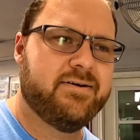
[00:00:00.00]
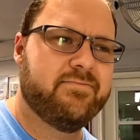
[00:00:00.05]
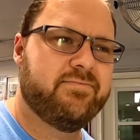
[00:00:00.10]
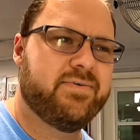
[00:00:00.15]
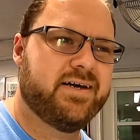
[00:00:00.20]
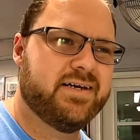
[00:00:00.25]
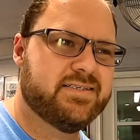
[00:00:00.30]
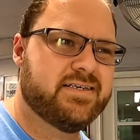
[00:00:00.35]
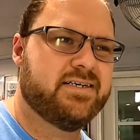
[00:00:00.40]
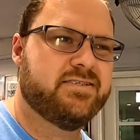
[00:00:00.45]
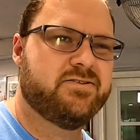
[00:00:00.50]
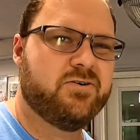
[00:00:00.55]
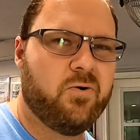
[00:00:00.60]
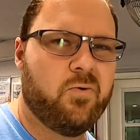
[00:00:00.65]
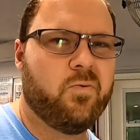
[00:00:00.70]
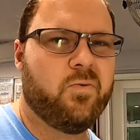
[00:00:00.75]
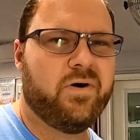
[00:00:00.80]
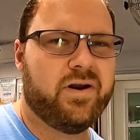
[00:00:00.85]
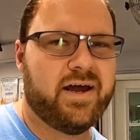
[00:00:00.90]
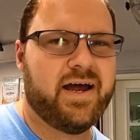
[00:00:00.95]
because I
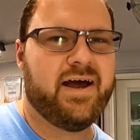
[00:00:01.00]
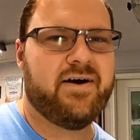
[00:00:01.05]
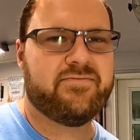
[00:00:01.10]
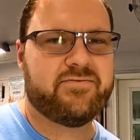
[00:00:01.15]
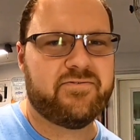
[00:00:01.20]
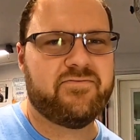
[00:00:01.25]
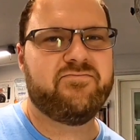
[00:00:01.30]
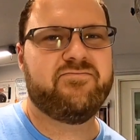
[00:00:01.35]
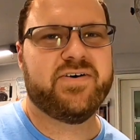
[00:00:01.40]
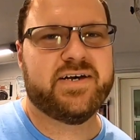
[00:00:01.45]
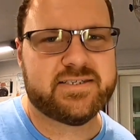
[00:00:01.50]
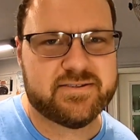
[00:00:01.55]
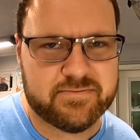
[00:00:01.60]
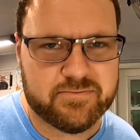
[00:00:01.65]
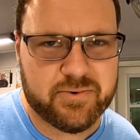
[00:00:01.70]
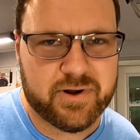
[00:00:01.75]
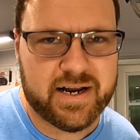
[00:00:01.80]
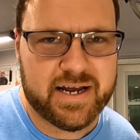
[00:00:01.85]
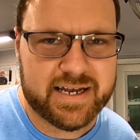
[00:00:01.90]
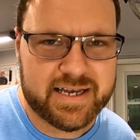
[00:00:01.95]
don't want to have to fix
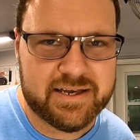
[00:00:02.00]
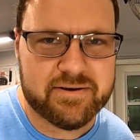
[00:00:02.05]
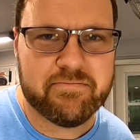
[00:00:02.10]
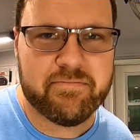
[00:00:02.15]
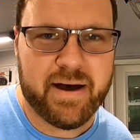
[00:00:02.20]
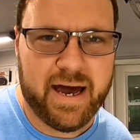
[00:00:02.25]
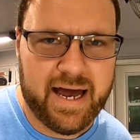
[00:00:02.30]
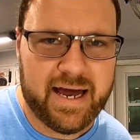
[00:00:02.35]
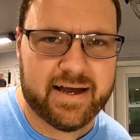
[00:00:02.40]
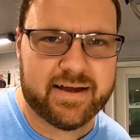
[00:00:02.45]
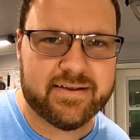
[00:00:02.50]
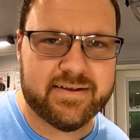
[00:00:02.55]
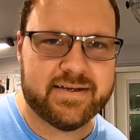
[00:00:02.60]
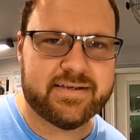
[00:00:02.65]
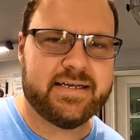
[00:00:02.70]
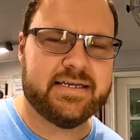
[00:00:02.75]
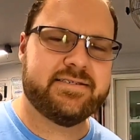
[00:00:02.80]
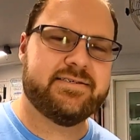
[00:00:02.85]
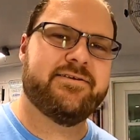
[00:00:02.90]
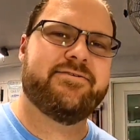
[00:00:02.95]
them when I get back.
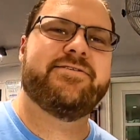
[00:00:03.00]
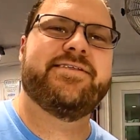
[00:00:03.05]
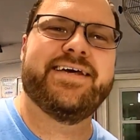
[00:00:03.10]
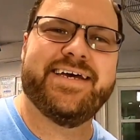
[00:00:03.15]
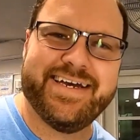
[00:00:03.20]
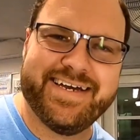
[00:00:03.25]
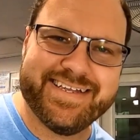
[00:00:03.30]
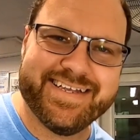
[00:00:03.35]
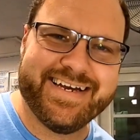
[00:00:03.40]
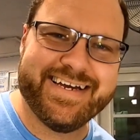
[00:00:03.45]
Like that's a thing.